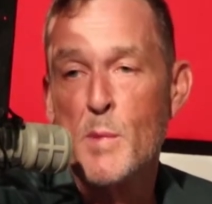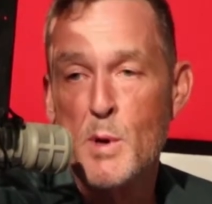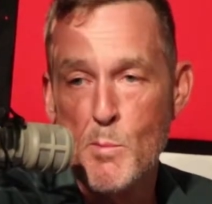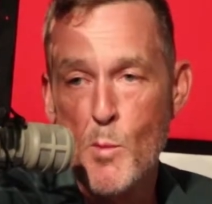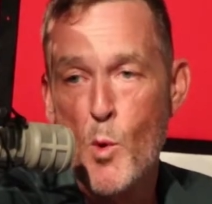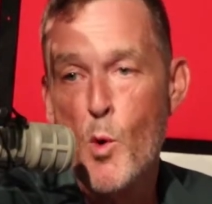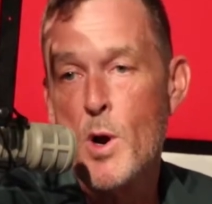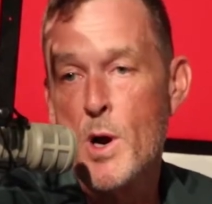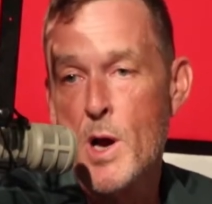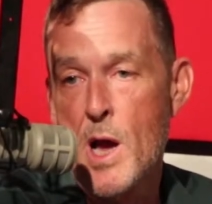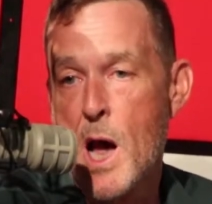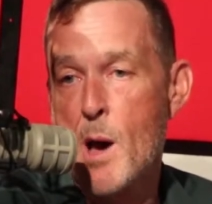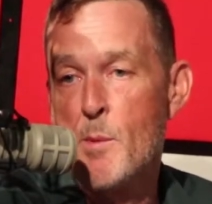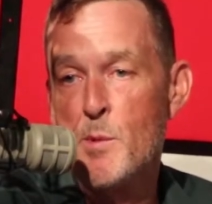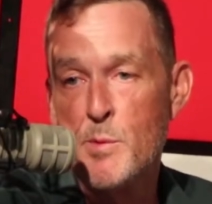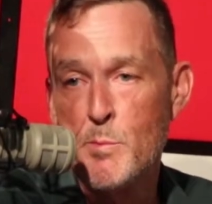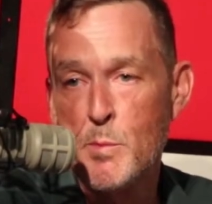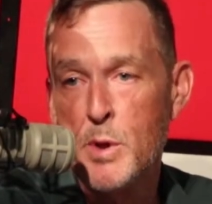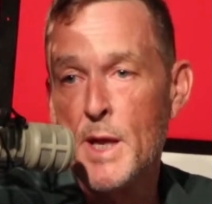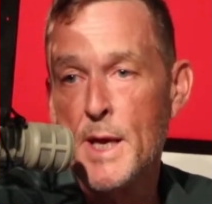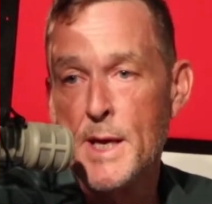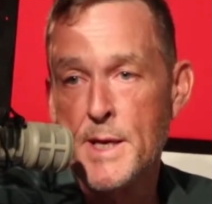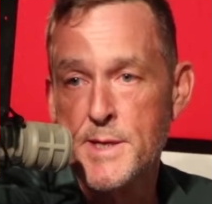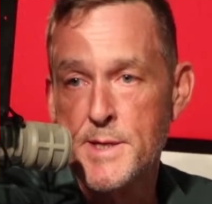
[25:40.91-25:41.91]
more
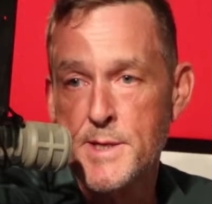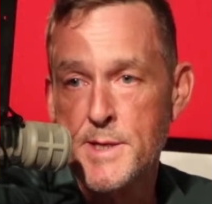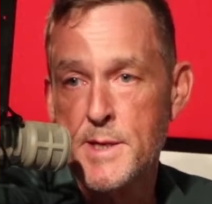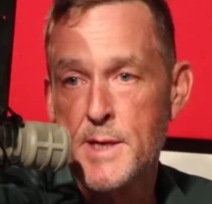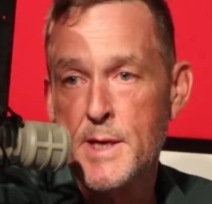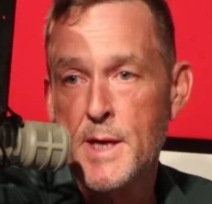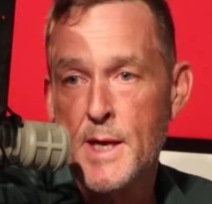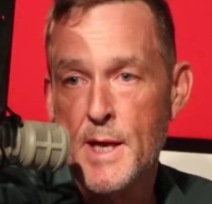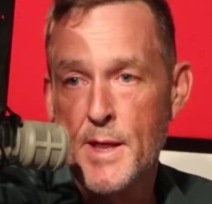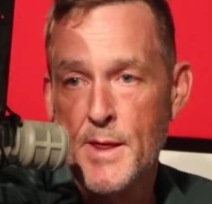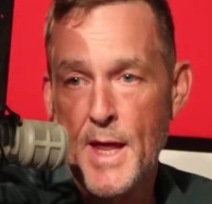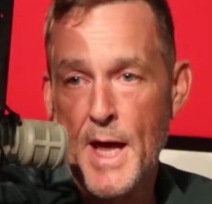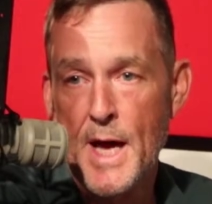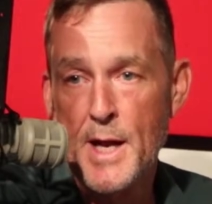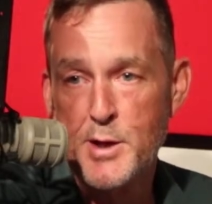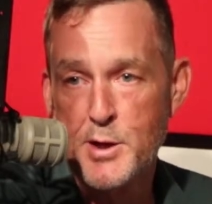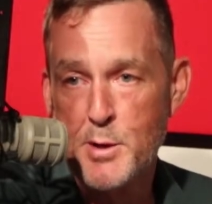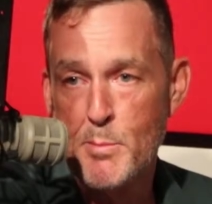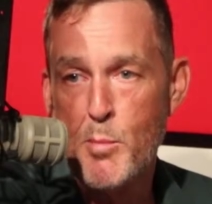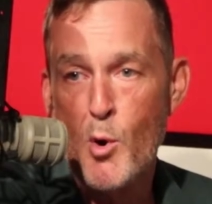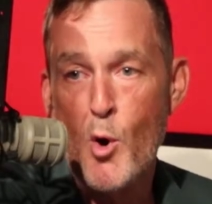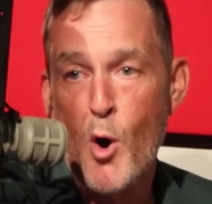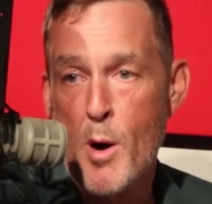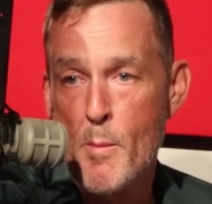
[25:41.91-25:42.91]
commonplace that
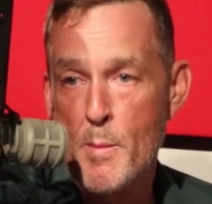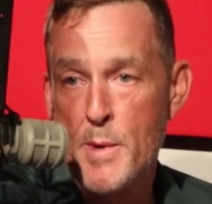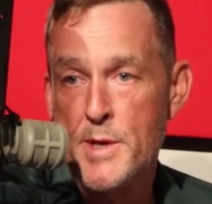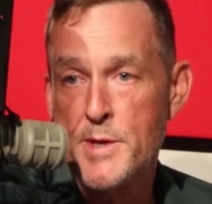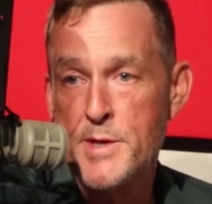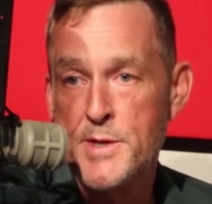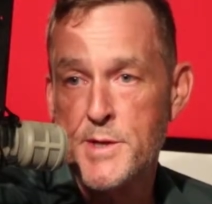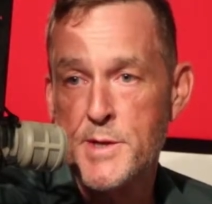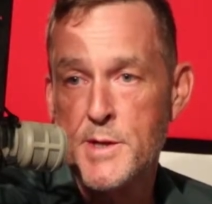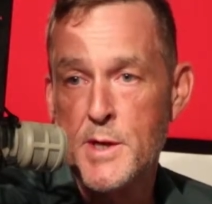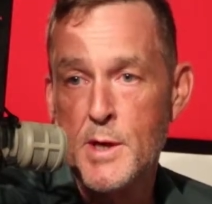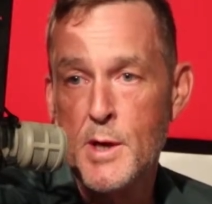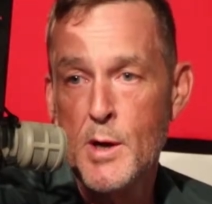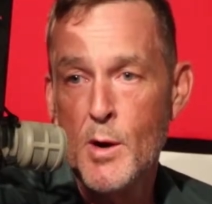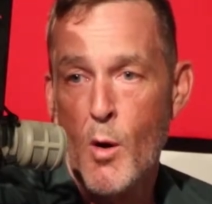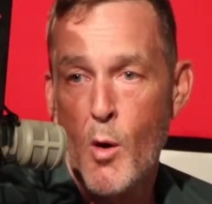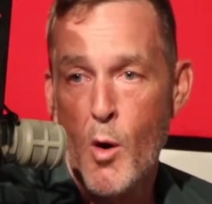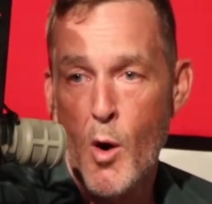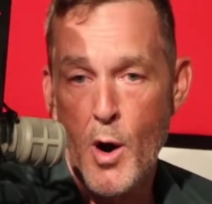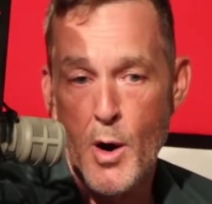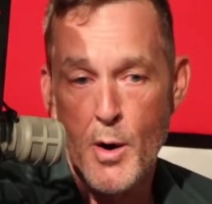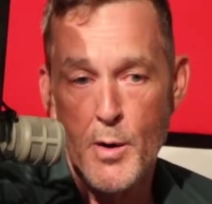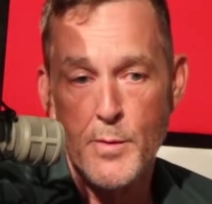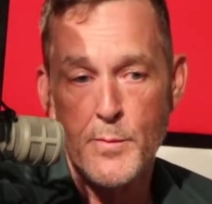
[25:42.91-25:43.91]
departments
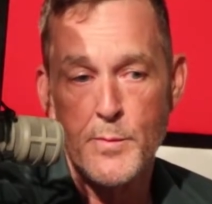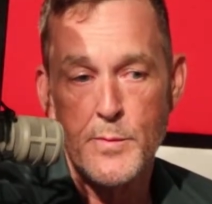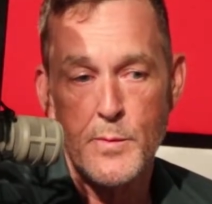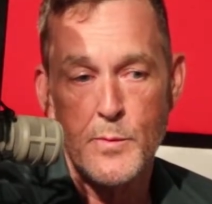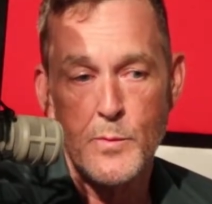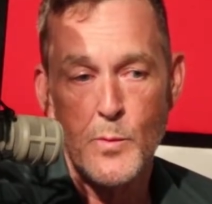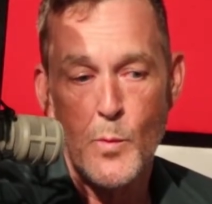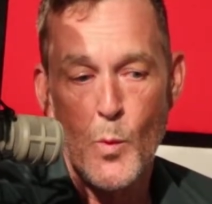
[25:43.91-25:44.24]
are